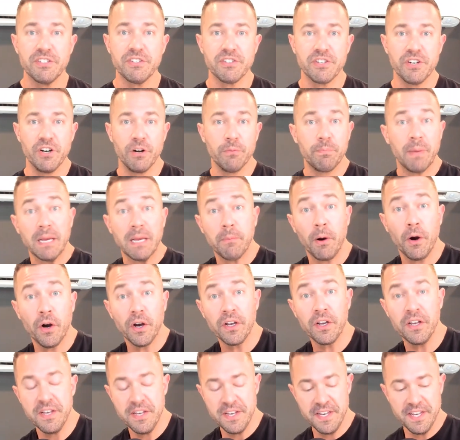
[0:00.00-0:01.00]
You know, ping pong.
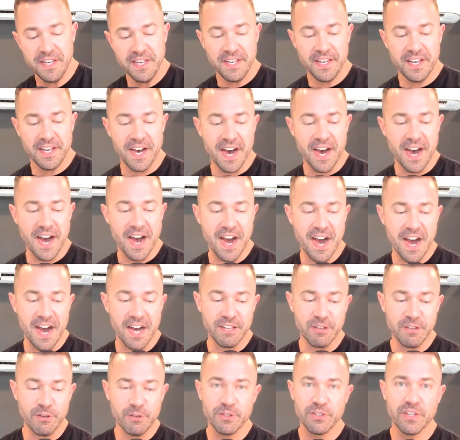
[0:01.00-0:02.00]
Uh,
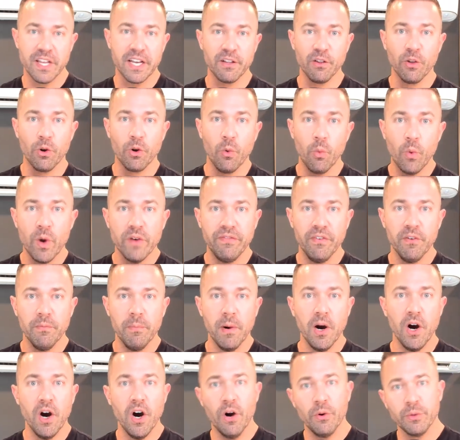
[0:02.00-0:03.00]
uses like a little wiffle
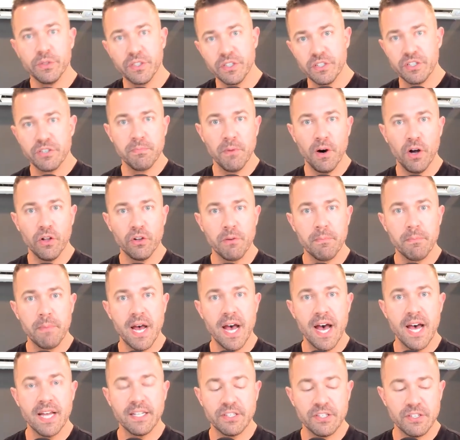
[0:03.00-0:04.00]
ball with these smaller
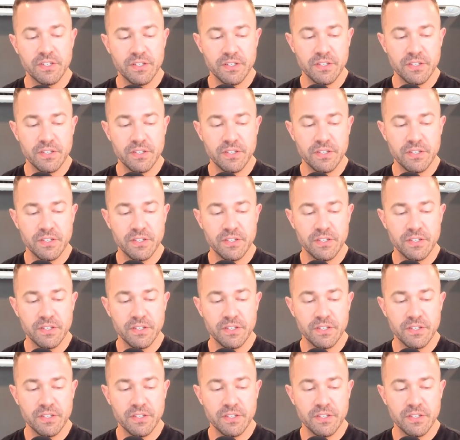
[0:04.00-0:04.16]
bats